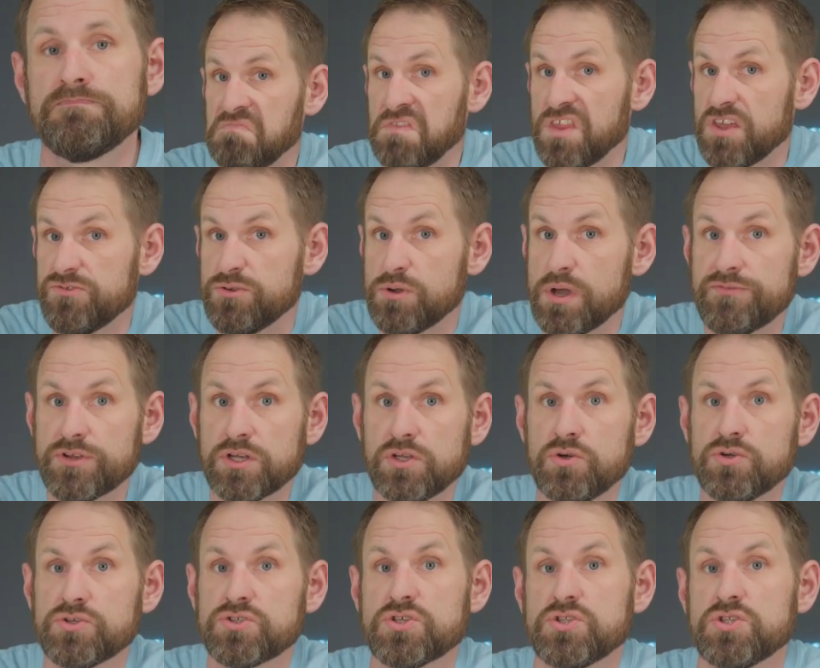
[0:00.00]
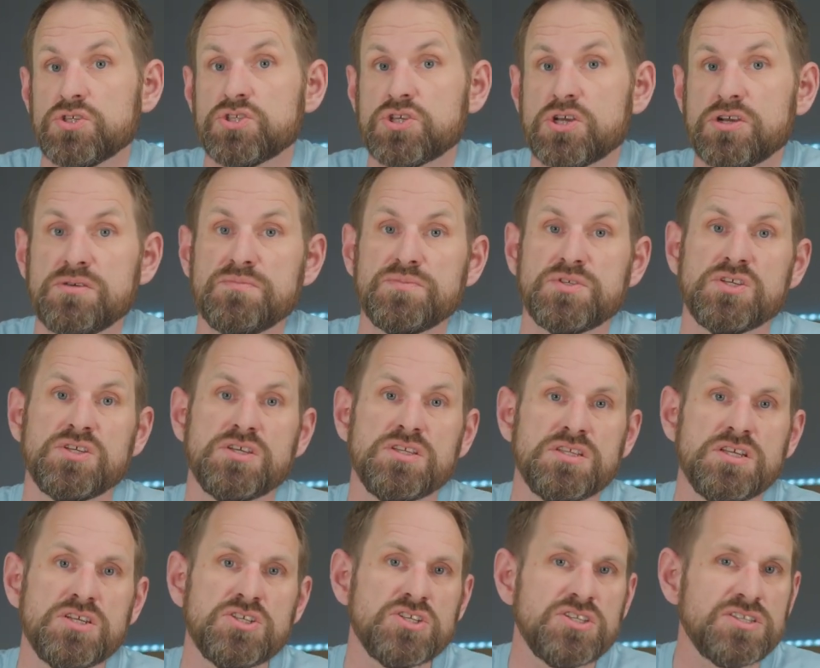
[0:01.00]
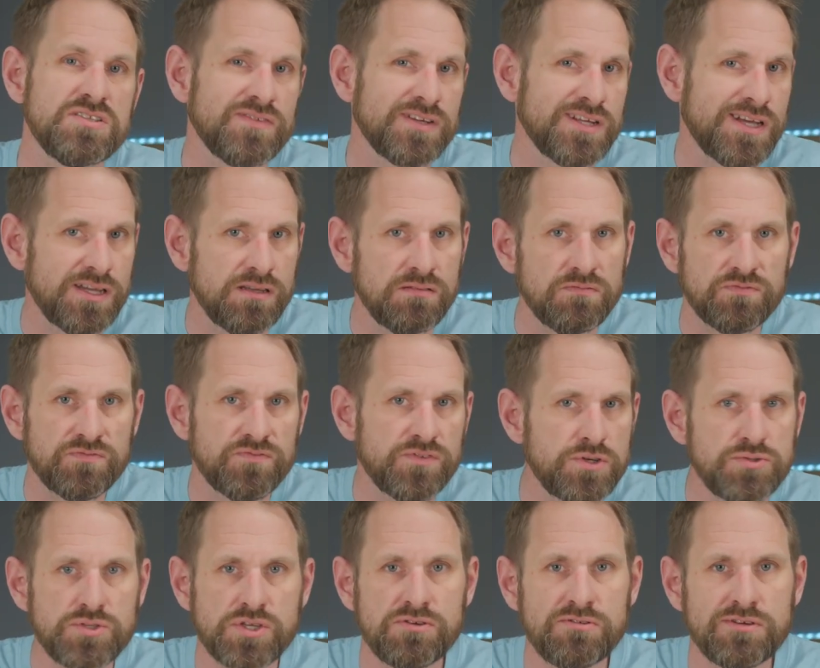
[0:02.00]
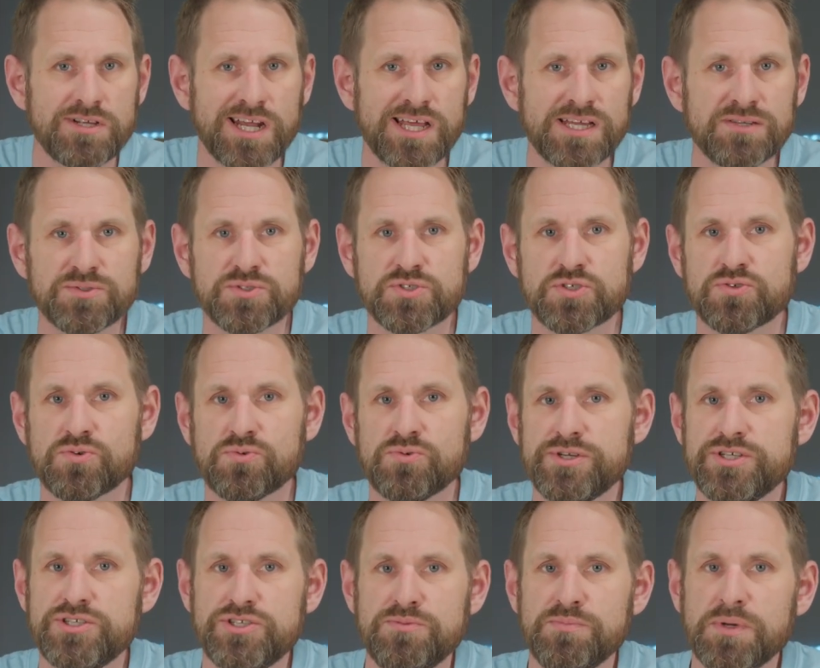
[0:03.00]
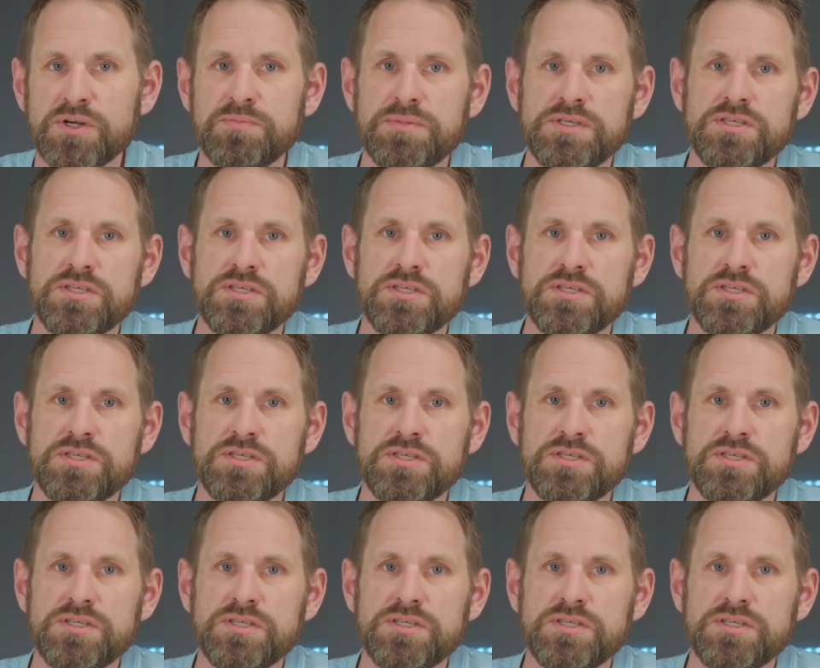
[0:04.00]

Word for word: If you ever looked at the terms and conditions for that photo cloud storage you might